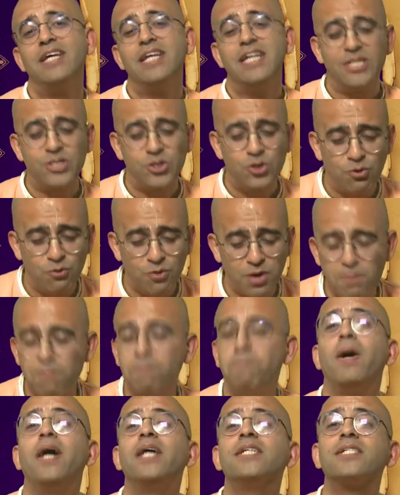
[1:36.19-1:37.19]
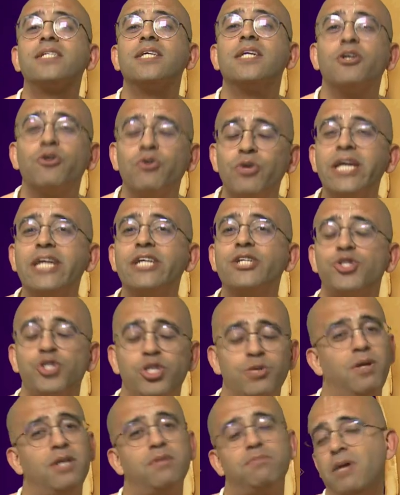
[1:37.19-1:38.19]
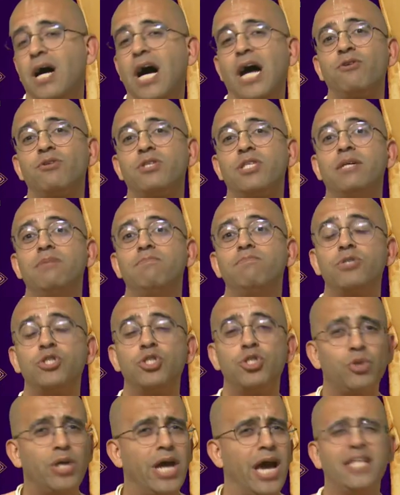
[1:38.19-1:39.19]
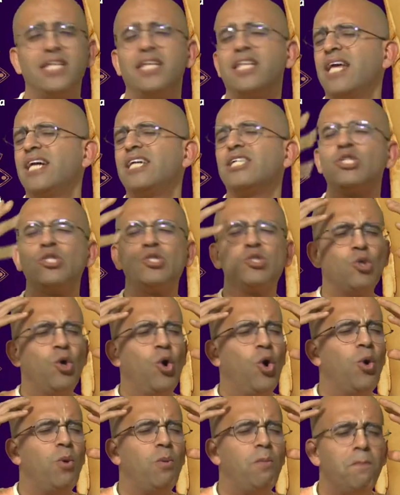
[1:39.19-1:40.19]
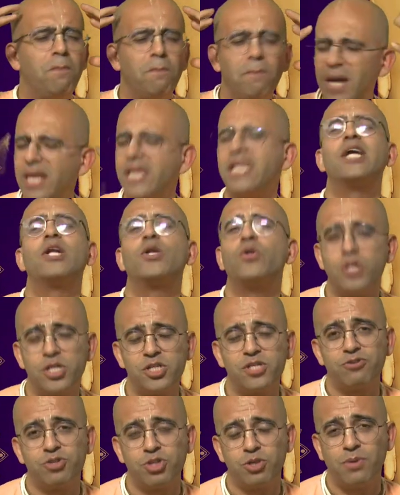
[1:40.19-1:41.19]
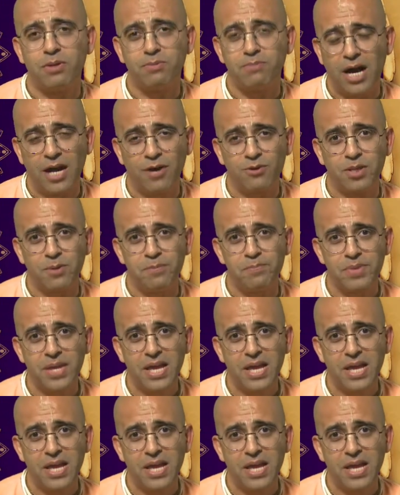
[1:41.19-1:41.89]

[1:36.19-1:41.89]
So we must read Shrimad Bhagavatam together. There are so many glories of Shrimad Bhagavatam.